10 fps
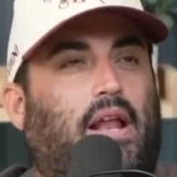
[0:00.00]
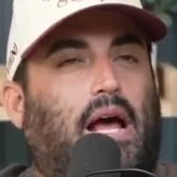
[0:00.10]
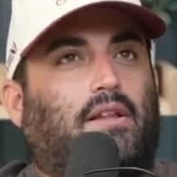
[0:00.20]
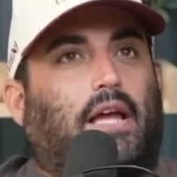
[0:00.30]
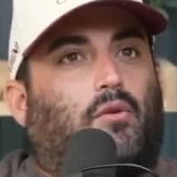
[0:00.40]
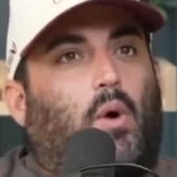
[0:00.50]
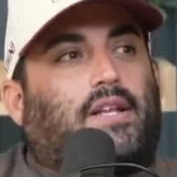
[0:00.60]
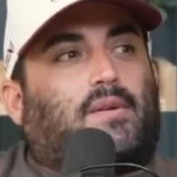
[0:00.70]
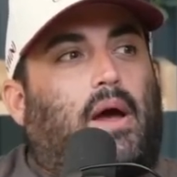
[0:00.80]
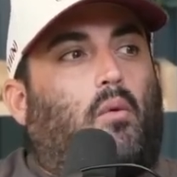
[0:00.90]
And I like
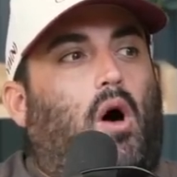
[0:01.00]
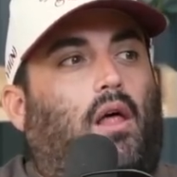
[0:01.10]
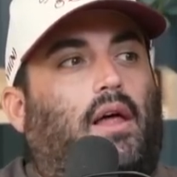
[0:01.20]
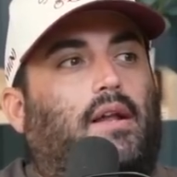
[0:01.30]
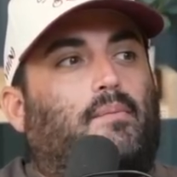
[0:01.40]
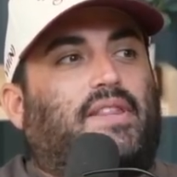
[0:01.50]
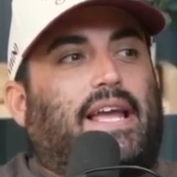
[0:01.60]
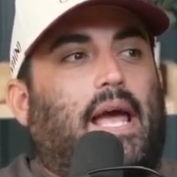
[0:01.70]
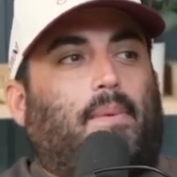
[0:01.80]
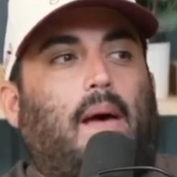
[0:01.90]
went to my wallet,
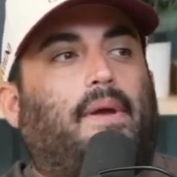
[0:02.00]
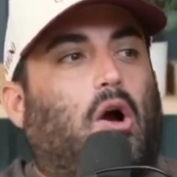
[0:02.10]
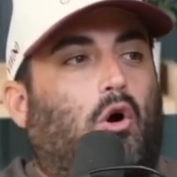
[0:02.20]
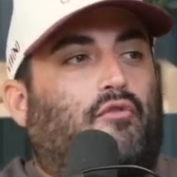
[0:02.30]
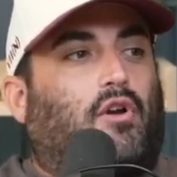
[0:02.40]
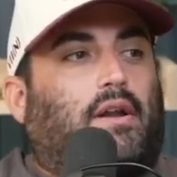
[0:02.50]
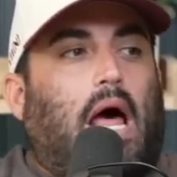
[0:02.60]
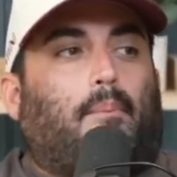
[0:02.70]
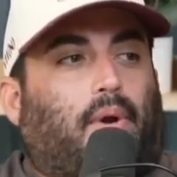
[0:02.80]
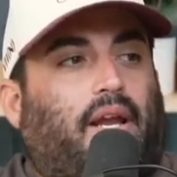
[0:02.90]
but they kept coming over
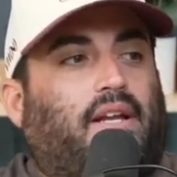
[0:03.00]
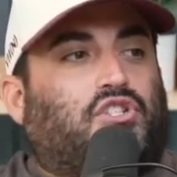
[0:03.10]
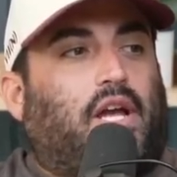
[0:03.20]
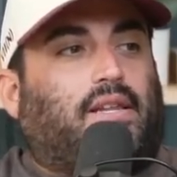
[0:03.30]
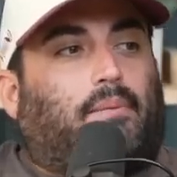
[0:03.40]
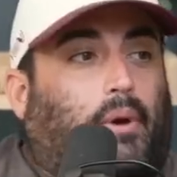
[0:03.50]
and not bringing a check.